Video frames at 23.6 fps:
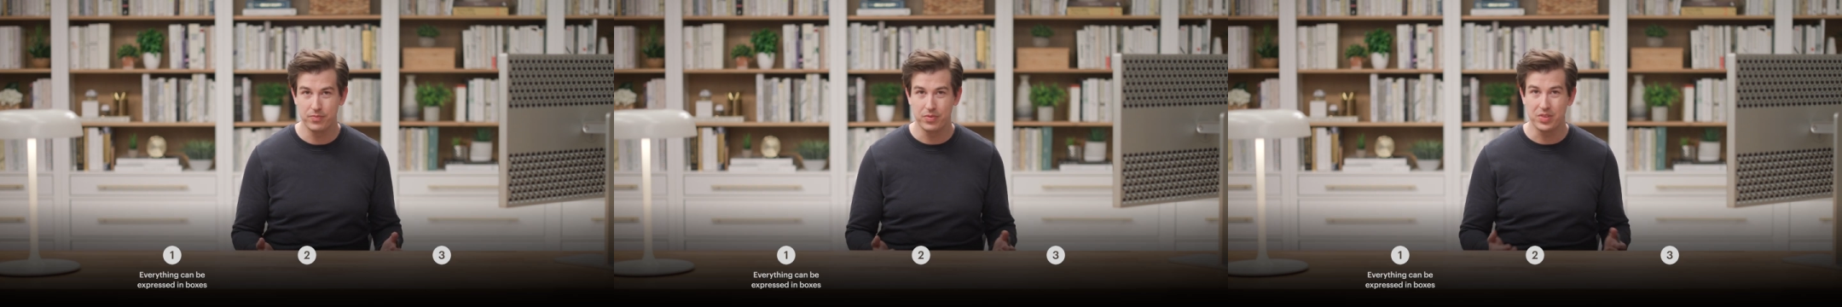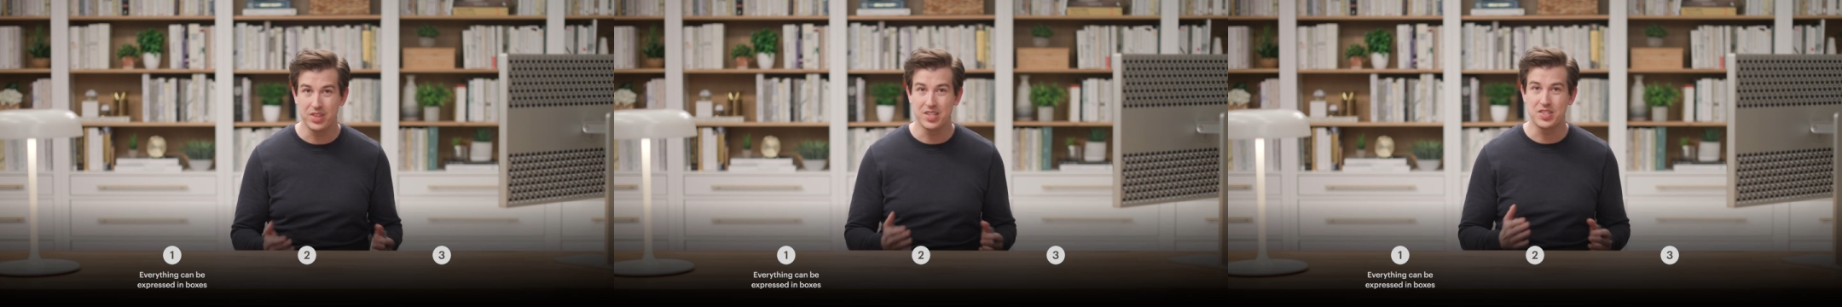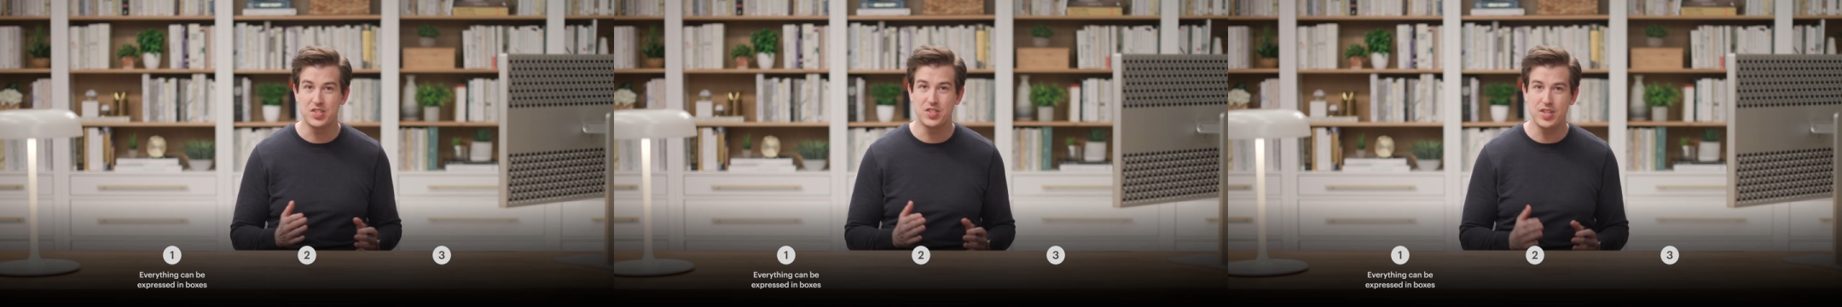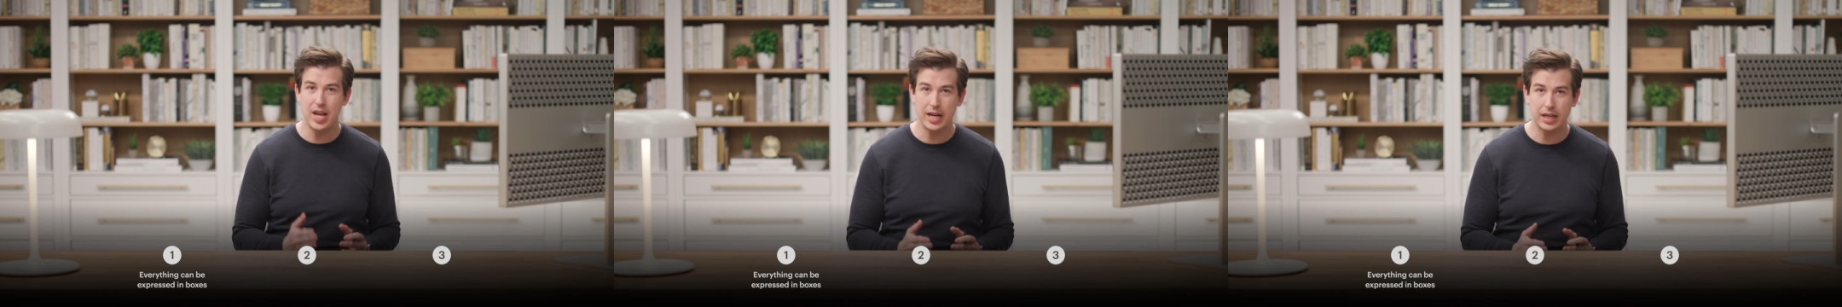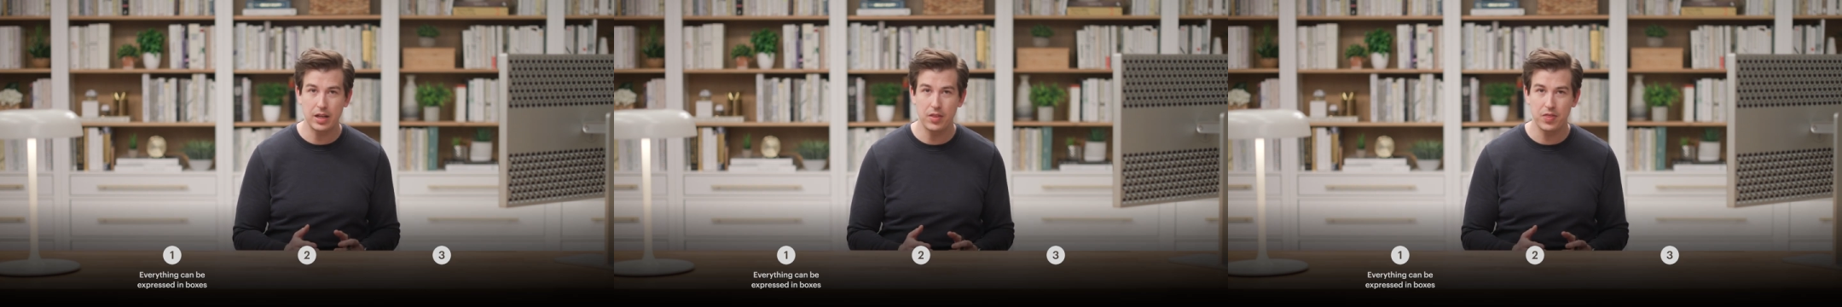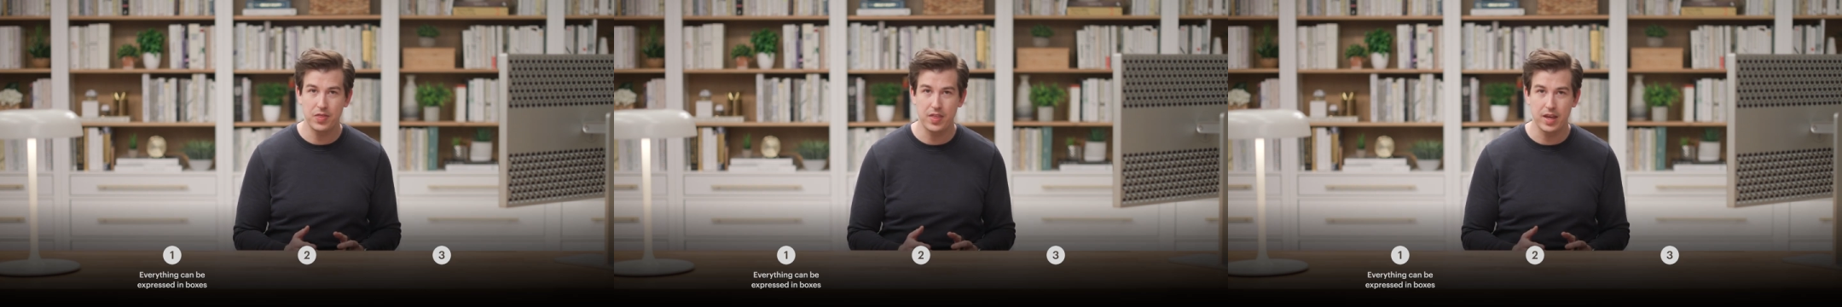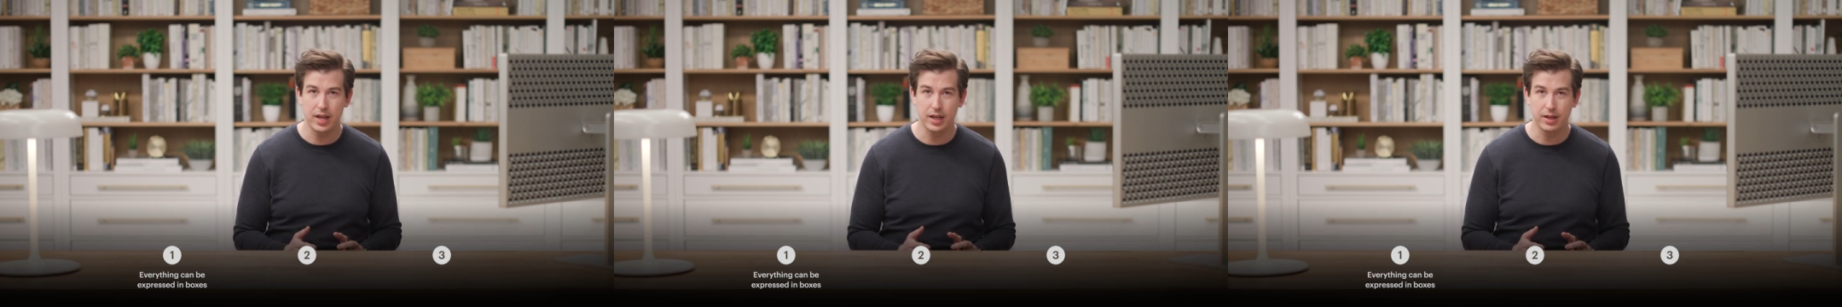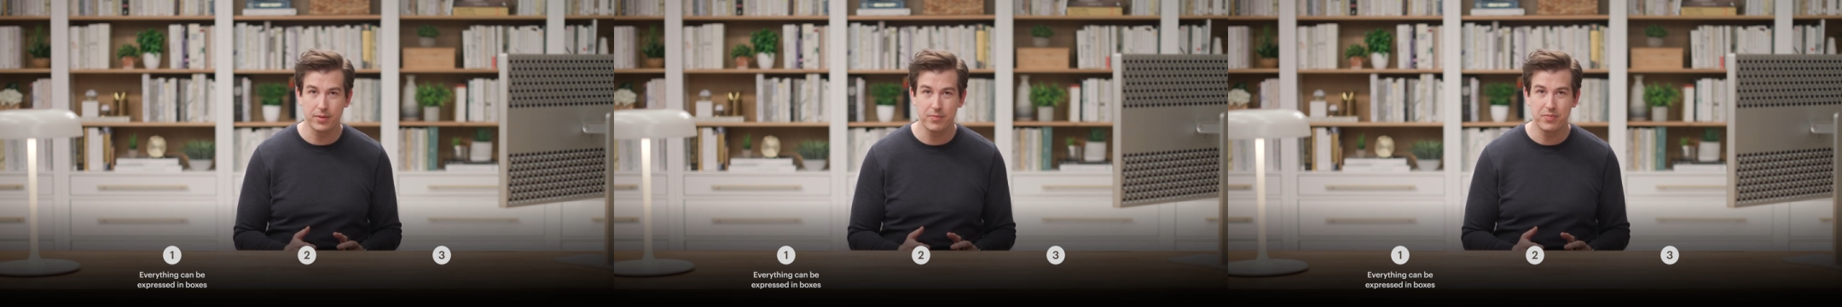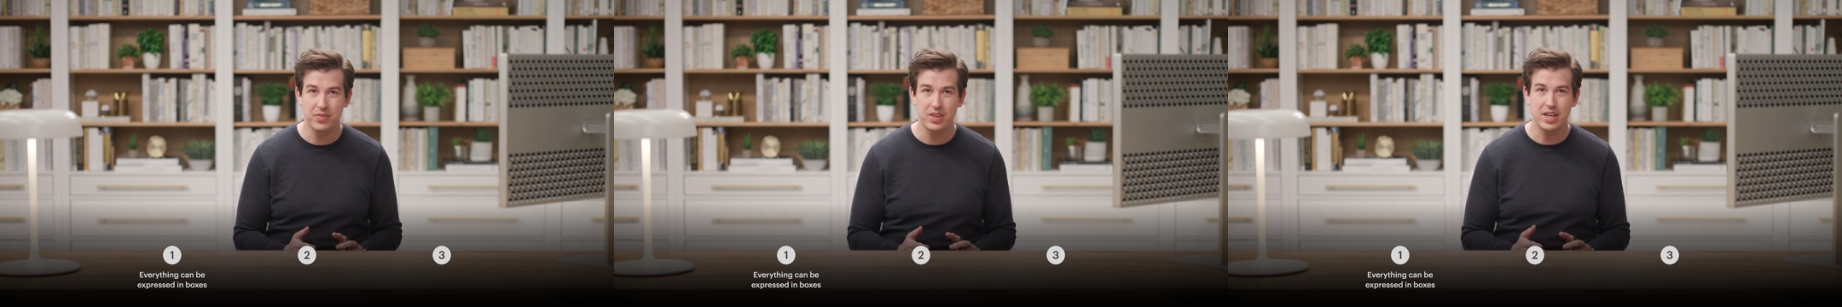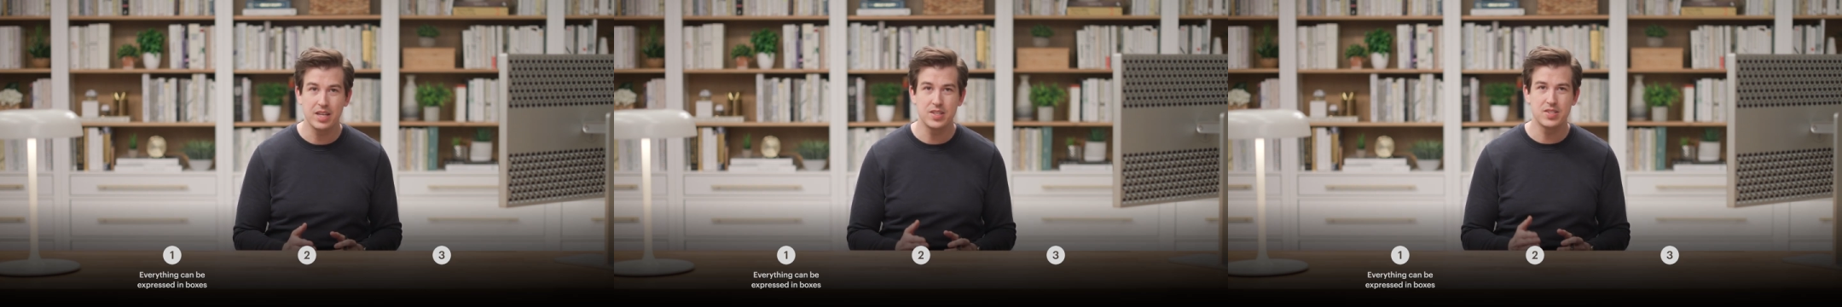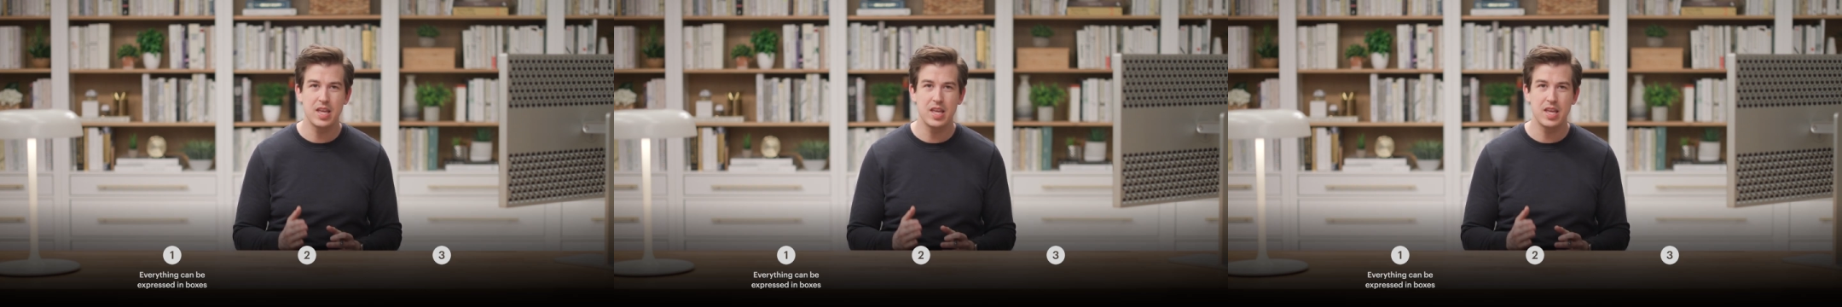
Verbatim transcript: The second thing is